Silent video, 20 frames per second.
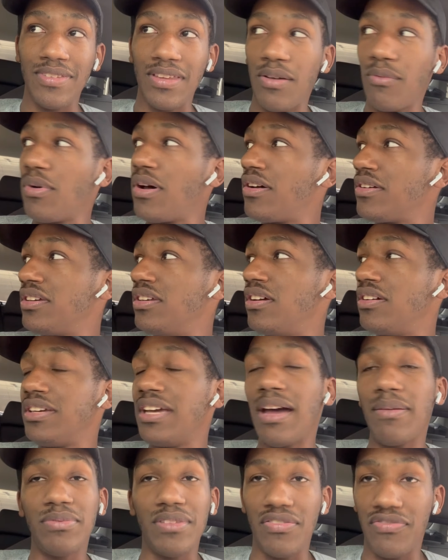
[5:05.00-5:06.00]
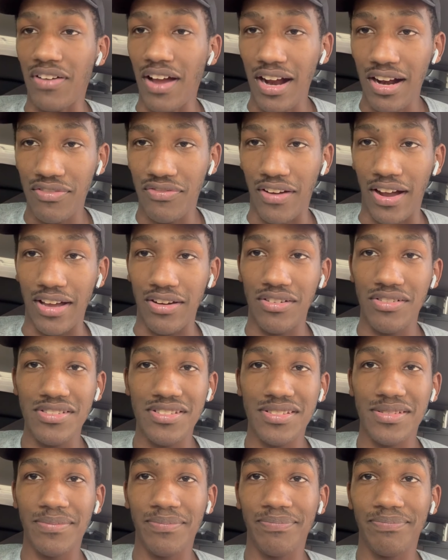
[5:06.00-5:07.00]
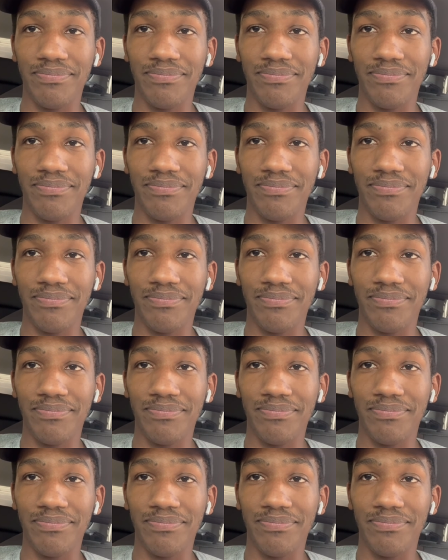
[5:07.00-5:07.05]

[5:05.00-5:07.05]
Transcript: Well, you know, you have the firefighters.